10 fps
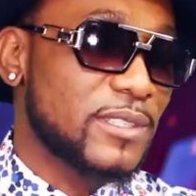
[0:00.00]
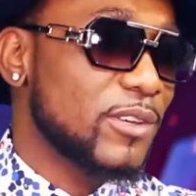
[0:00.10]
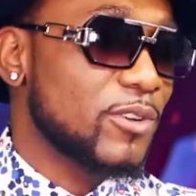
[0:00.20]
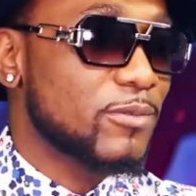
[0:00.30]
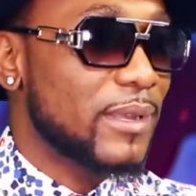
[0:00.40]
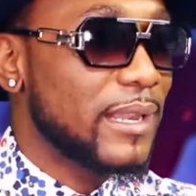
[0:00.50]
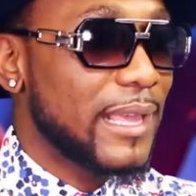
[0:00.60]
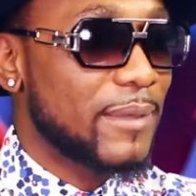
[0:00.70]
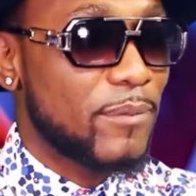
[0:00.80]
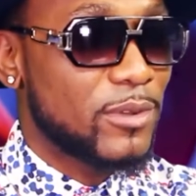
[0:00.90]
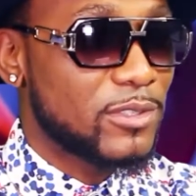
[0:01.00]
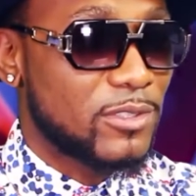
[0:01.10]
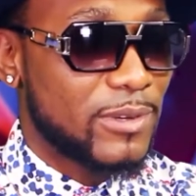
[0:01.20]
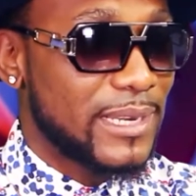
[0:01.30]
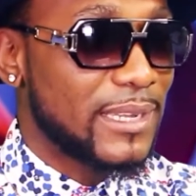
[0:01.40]
of singles were like
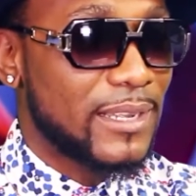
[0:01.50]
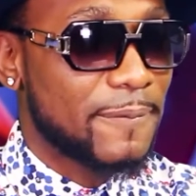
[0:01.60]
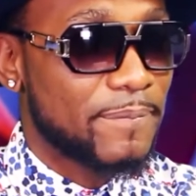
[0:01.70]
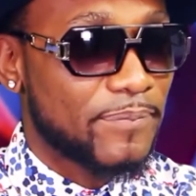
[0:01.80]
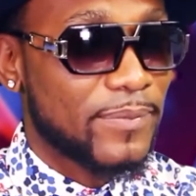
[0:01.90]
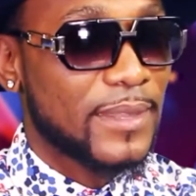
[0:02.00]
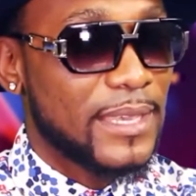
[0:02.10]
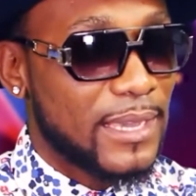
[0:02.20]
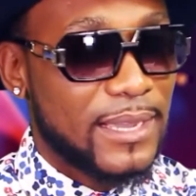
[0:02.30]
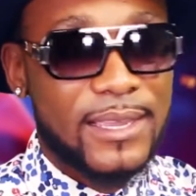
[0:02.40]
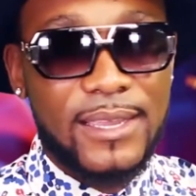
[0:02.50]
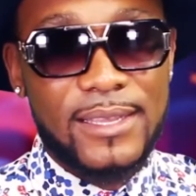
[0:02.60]
most trending, yeah.